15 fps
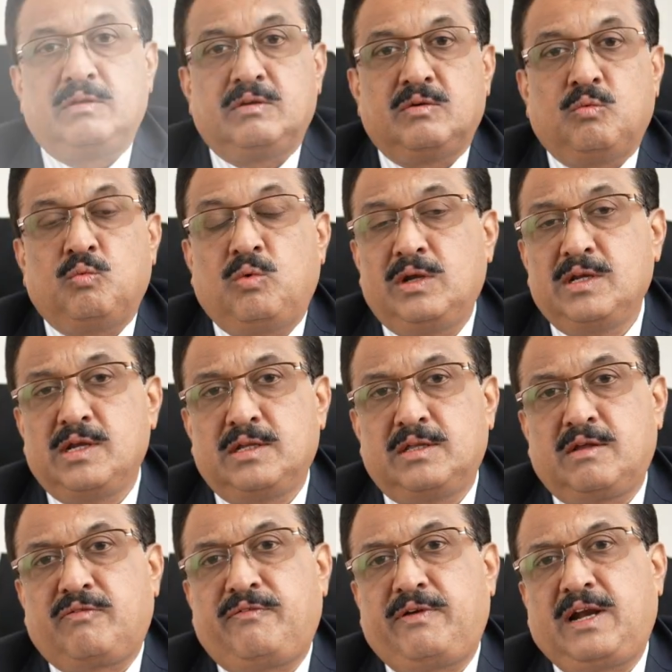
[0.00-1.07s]
One
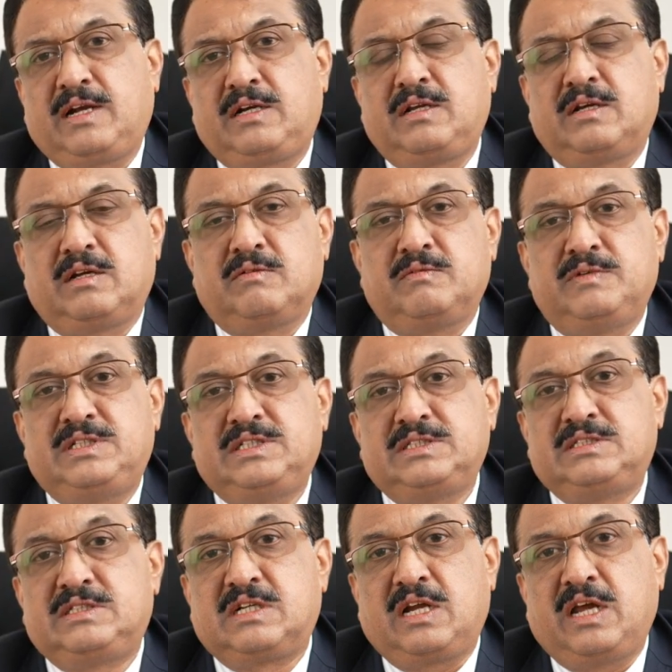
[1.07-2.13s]
another factor which is
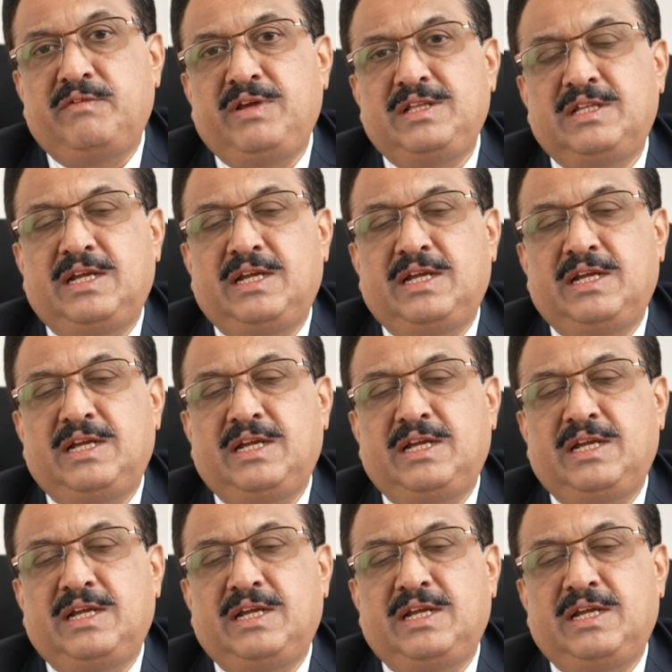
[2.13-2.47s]
driving